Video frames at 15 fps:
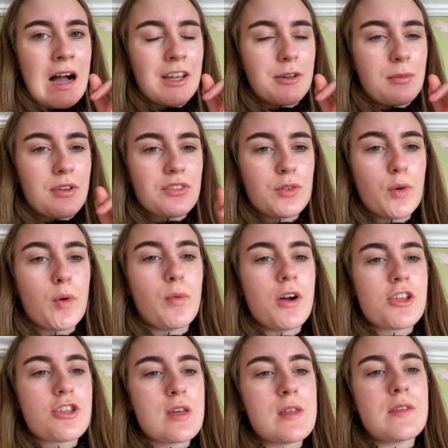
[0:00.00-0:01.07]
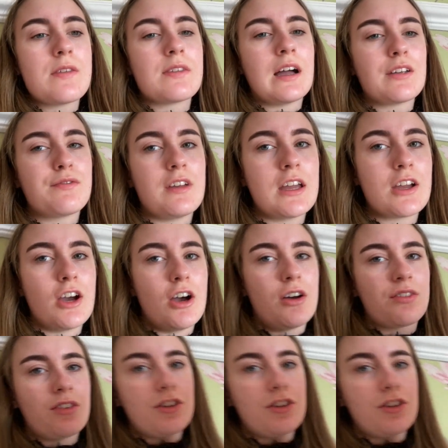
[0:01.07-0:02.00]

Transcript: and I'm also watching Dad V Girls